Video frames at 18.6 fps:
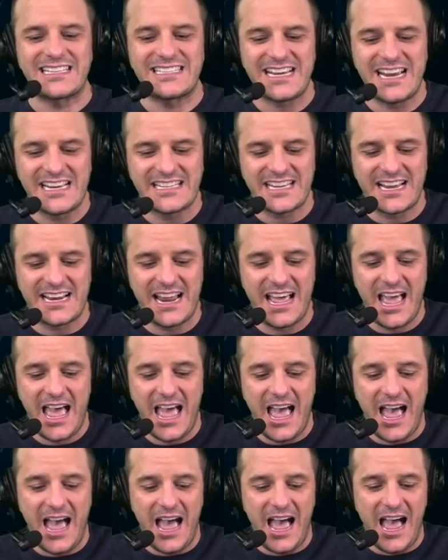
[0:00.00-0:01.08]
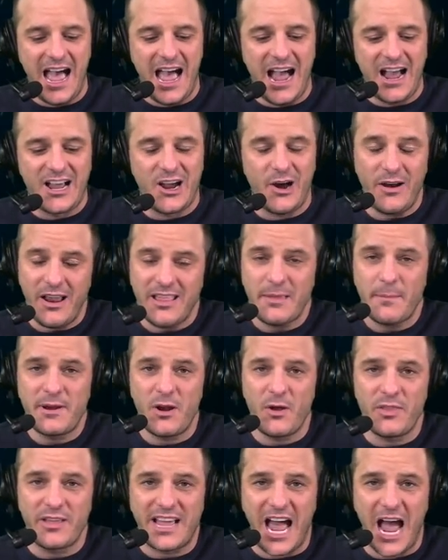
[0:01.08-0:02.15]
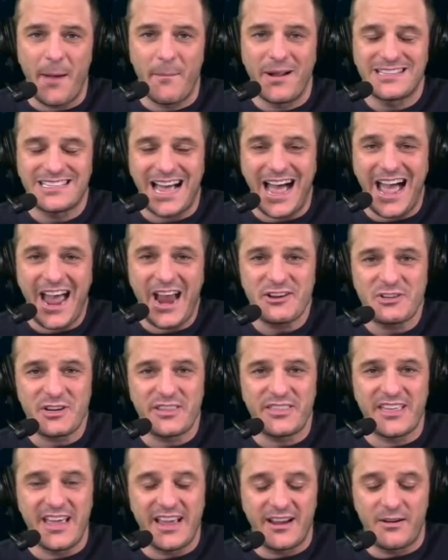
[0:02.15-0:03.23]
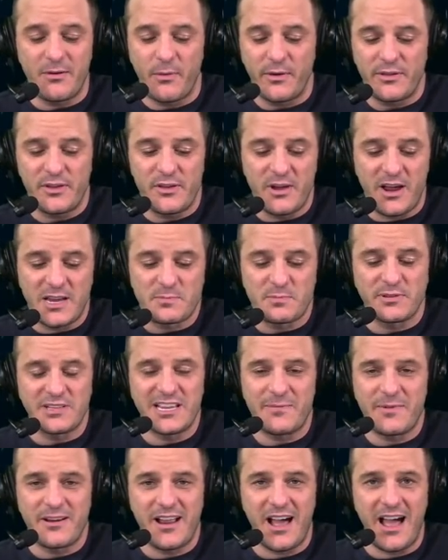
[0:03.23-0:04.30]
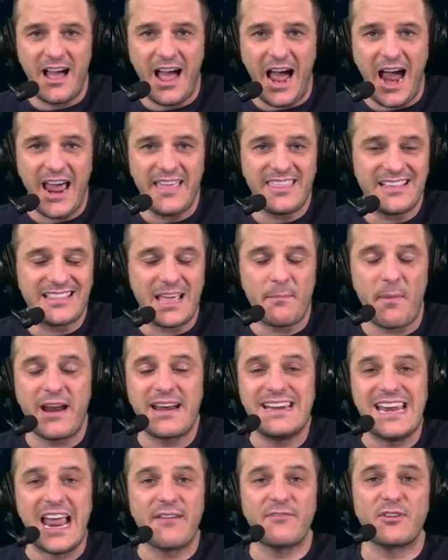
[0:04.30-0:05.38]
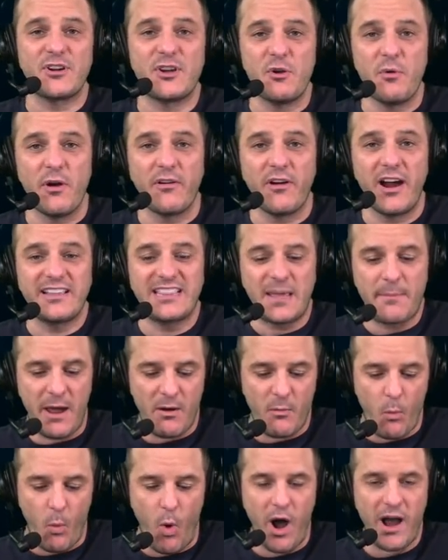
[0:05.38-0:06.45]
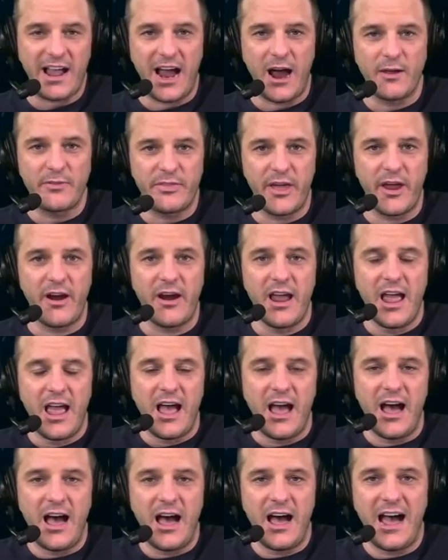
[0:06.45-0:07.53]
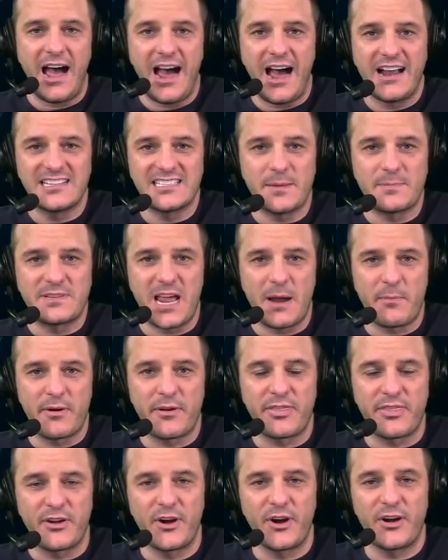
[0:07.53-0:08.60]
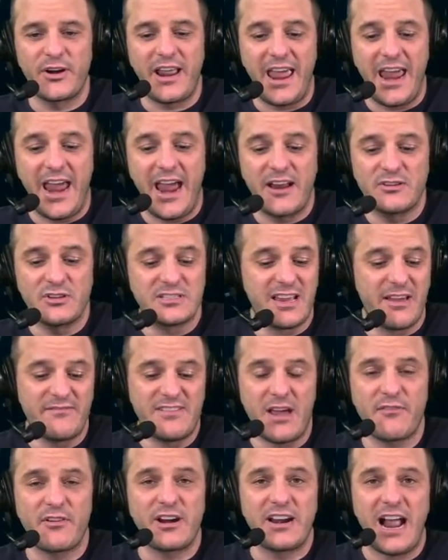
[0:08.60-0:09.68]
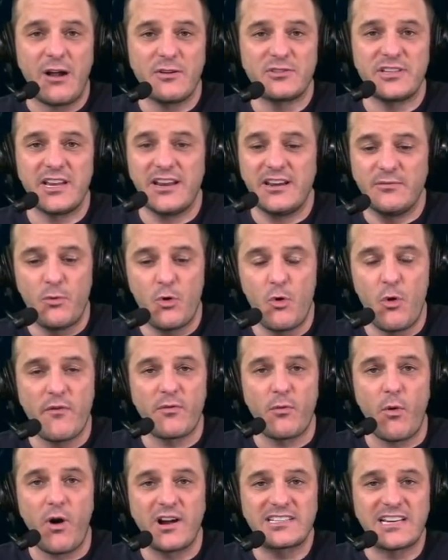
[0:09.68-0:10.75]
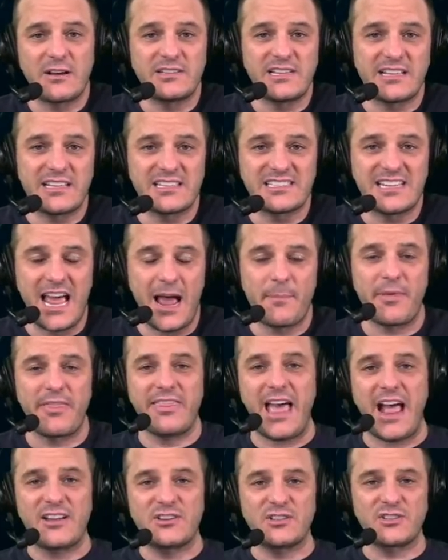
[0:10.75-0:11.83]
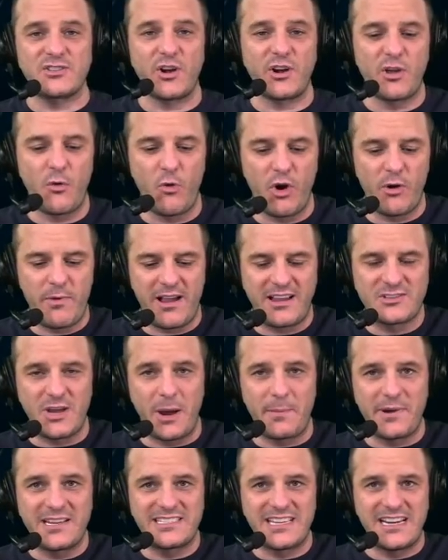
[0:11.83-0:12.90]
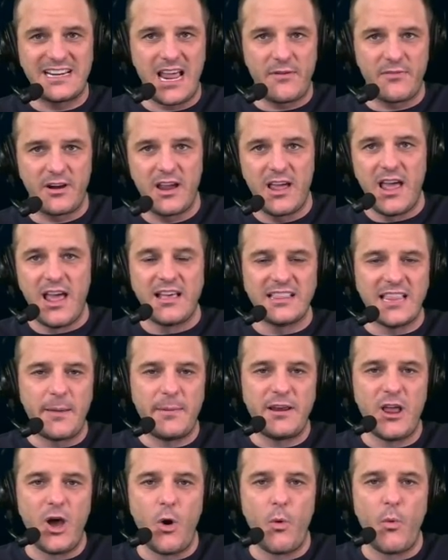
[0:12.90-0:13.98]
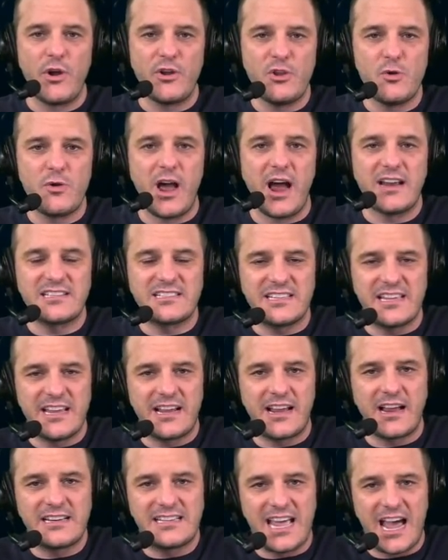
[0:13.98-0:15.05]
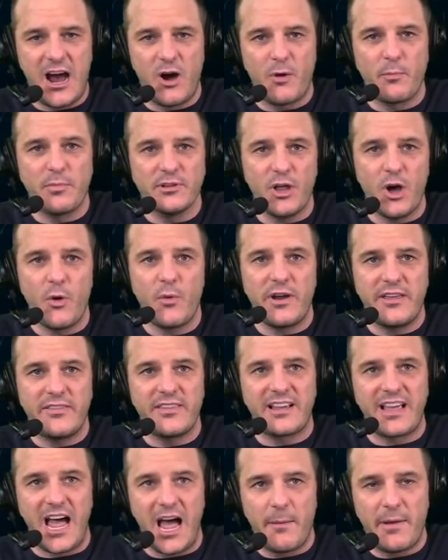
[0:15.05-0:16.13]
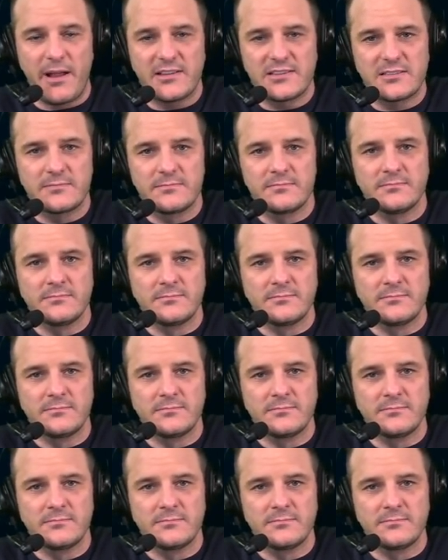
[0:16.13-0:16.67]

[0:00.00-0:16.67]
season? Go down and let me know in the comments. I actually think, whether you guys believe me or not, I think they might never do it, right? They might walk out there on September 3rd and just have never announced it, and whoever walks out to take the snap, that's your starting quarterback. So I'm going to say never. Let me know when you guys think down below in the comments.